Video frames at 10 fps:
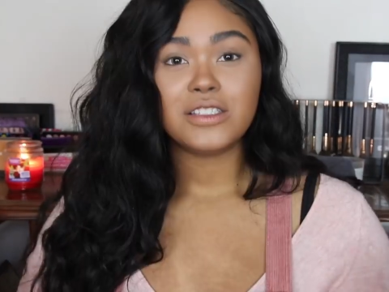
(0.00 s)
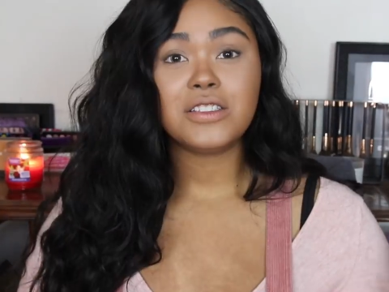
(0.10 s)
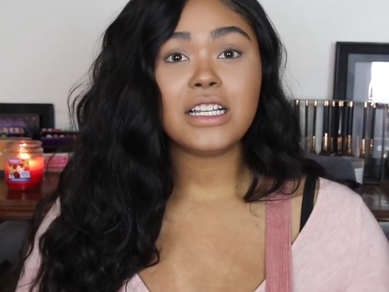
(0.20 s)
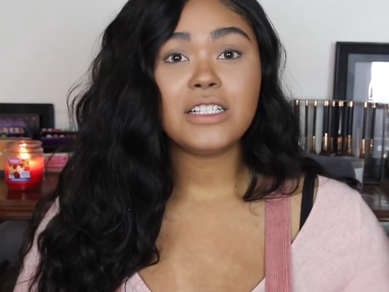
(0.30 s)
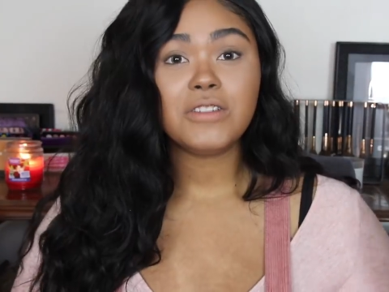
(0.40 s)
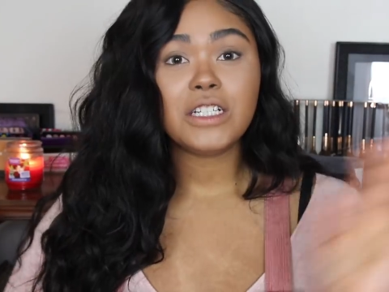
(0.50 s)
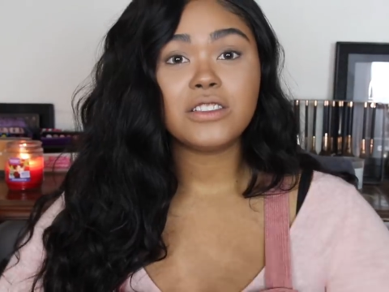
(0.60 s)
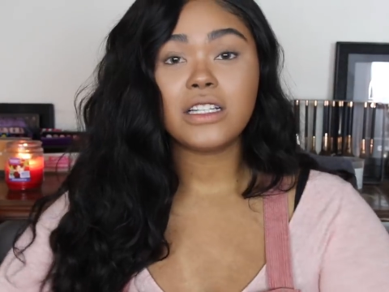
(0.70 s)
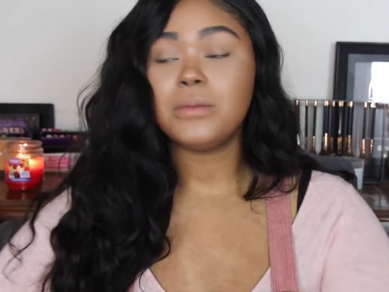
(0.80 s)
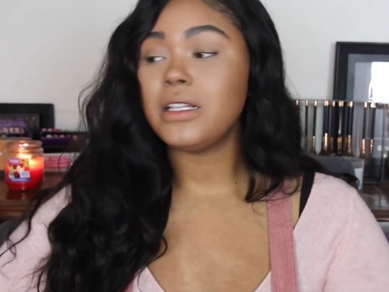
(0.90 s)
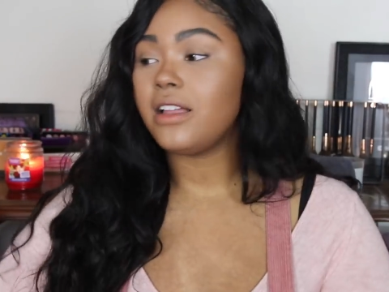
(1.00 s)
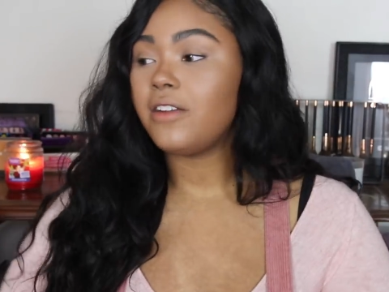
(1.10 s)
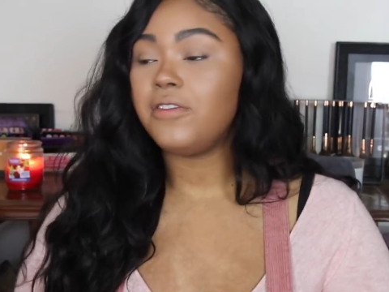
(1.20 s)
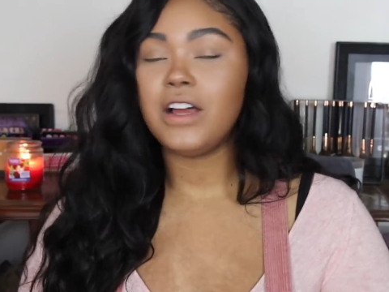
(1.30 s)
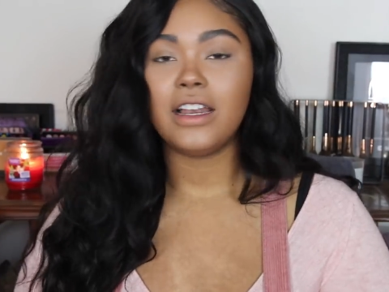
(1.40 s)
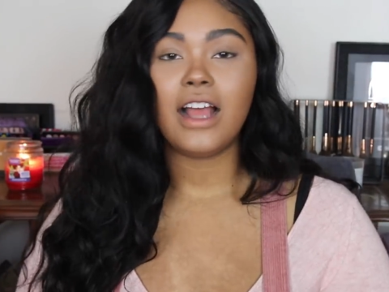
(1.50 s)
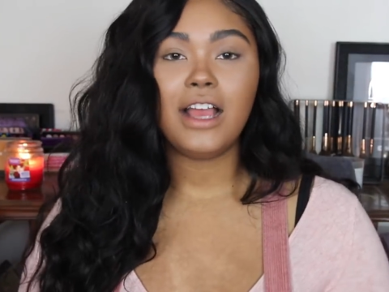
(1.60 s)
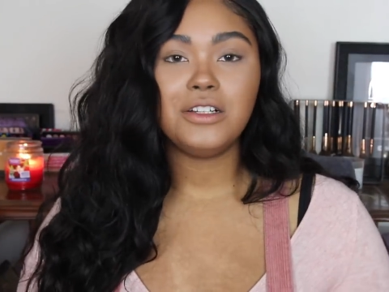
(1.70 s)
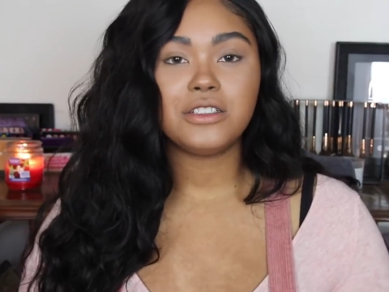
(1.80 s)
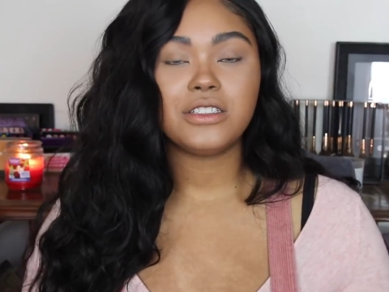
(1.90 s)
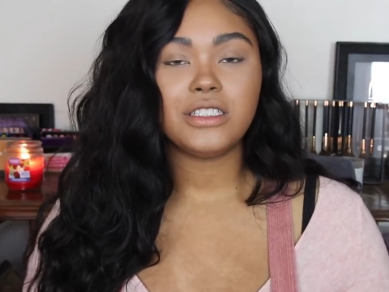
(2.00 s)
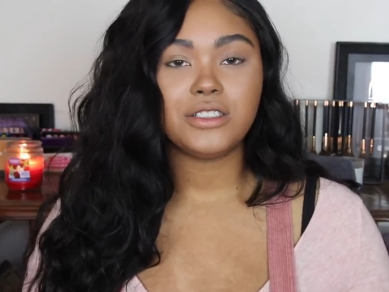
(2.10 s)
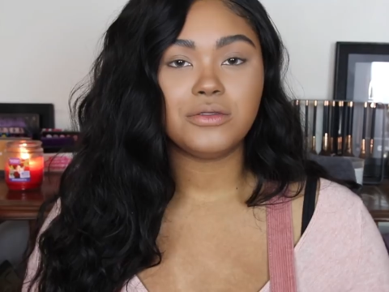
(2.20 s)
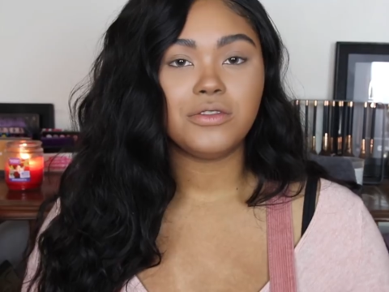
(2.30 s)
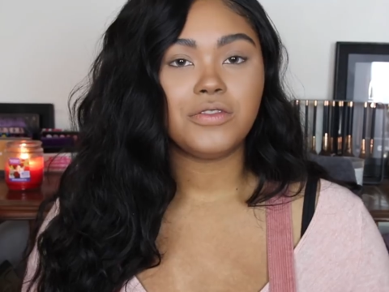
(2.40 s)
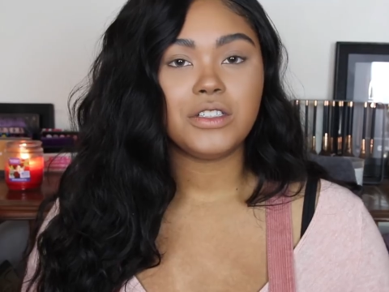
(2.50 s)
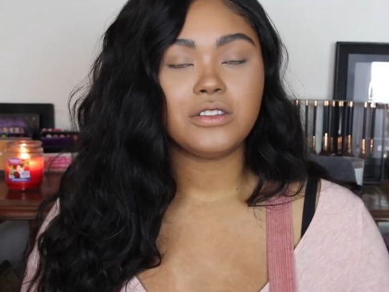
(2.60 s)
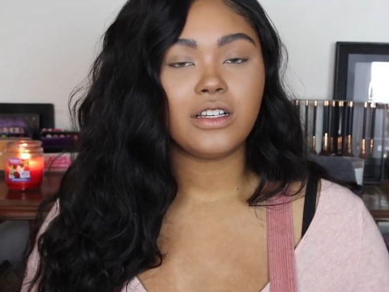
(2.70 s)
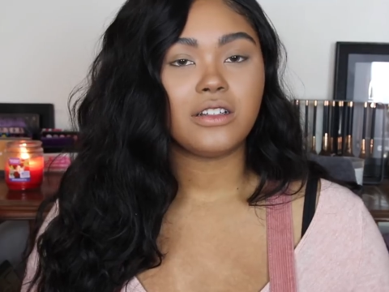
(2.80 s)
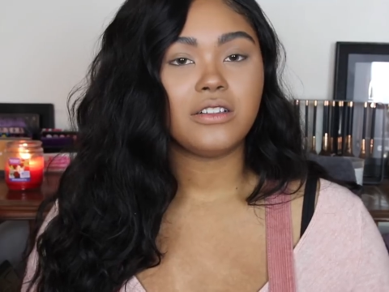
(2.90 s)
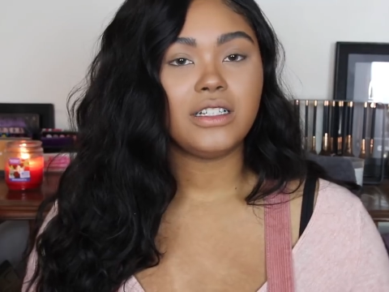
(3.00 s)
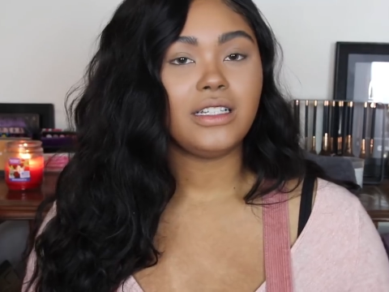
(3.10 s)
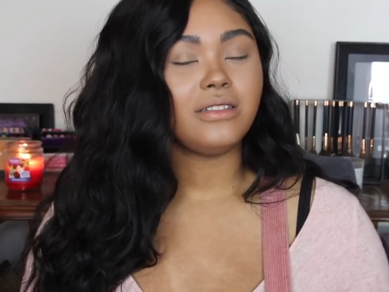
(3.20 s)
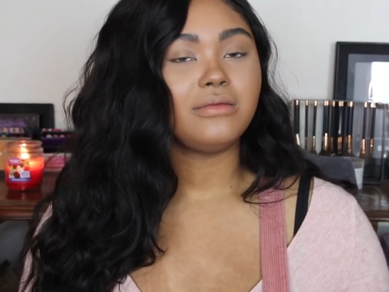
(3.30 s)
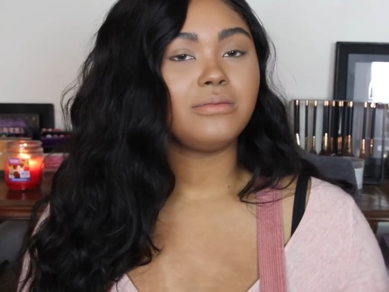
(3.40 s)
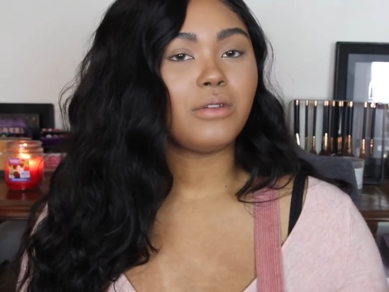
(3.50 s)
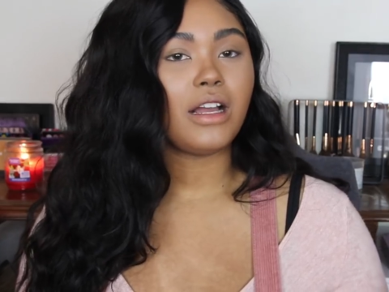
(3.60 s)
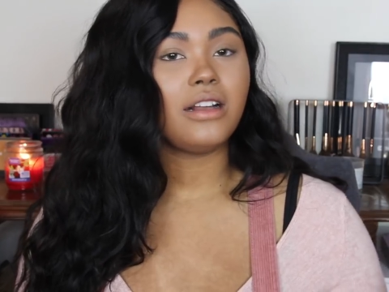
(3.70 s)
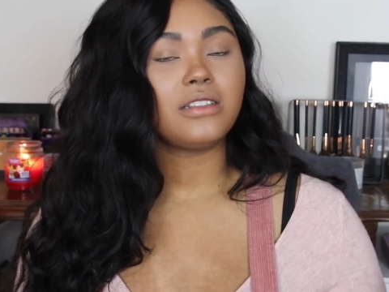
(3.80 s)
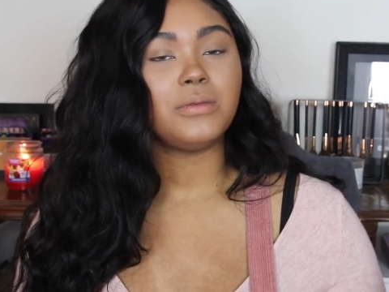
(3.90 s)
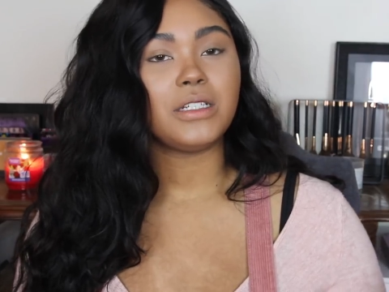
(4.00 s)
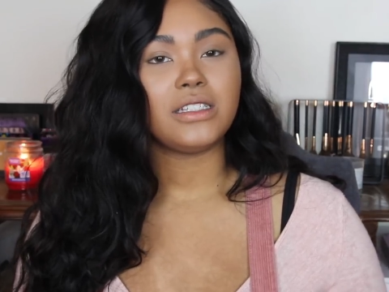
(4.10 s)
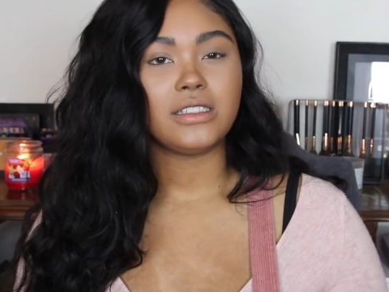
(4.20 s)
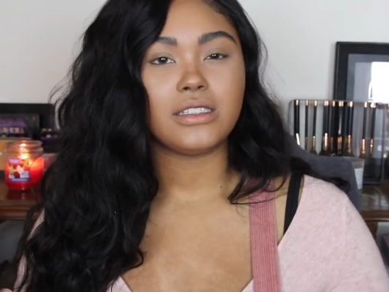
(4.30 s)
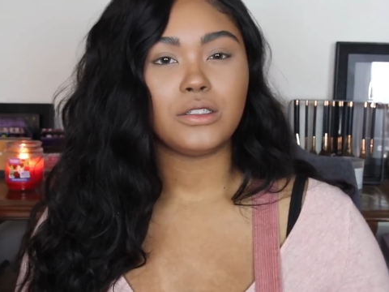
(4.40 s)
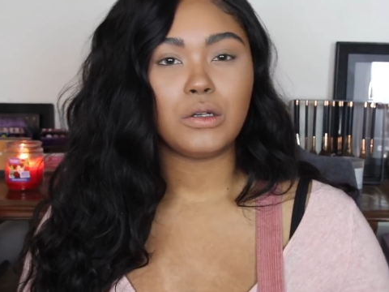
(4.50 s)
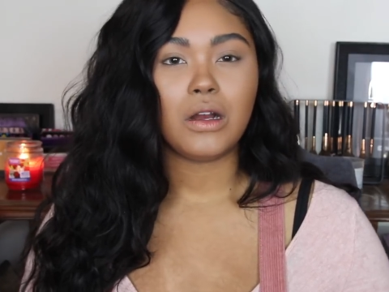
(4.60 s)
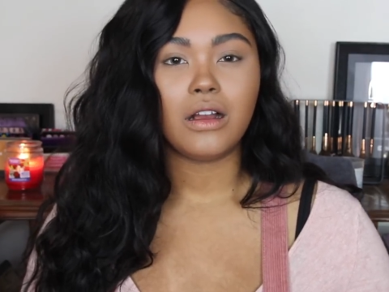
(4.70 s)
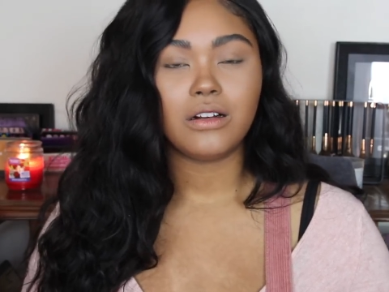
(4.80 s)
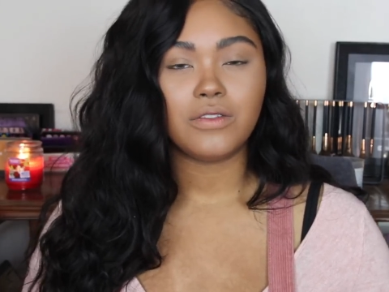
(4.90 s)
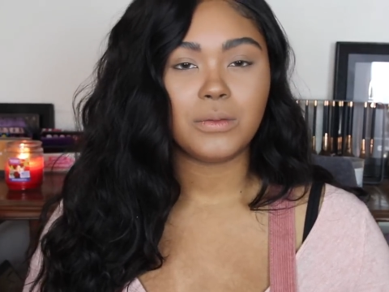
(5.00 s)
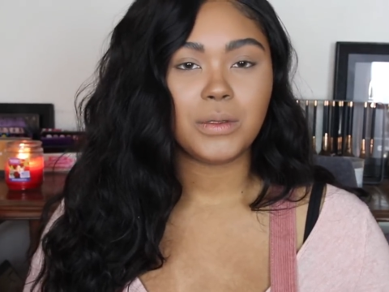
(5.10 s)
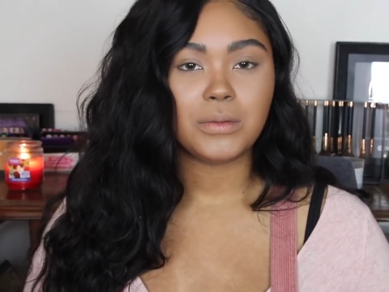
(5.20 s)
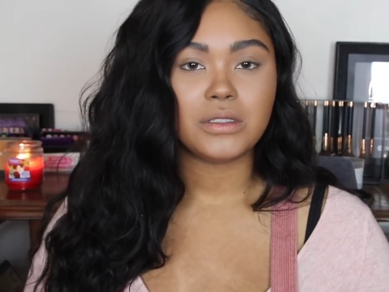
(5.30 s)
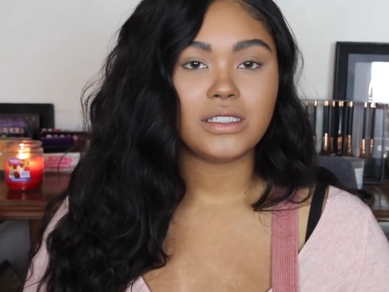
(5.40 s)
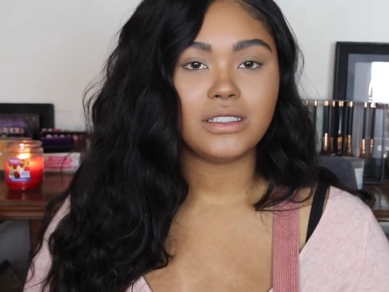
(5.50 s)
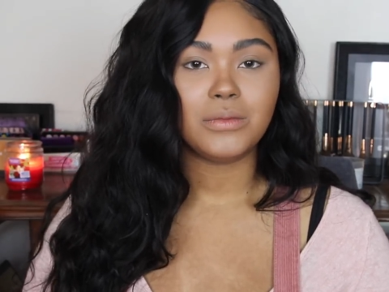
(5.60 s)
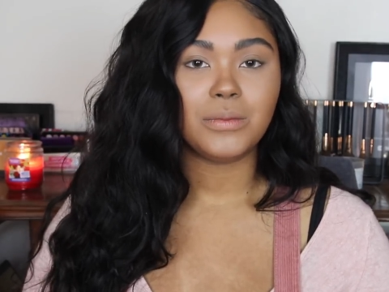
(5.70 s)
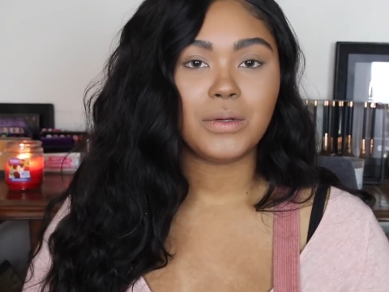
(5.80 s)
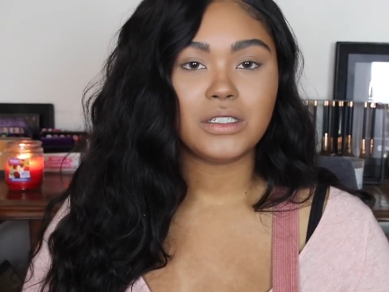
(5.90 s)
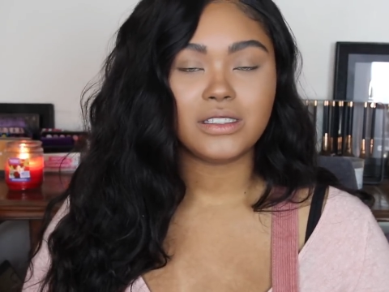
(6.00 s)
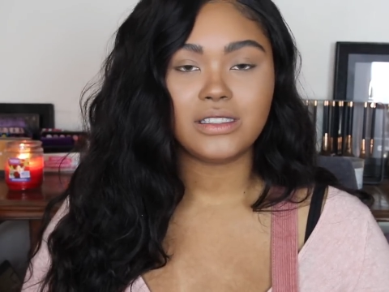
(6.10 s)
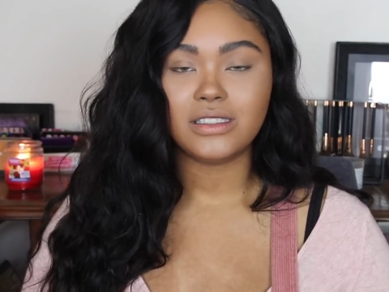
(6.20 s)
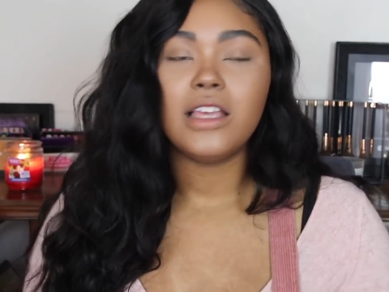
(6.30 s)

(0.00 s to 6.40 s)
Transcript: So today's video is going to be a lot of fun. I usually do reviews on Korean products because it's a little harder for people to see them in person,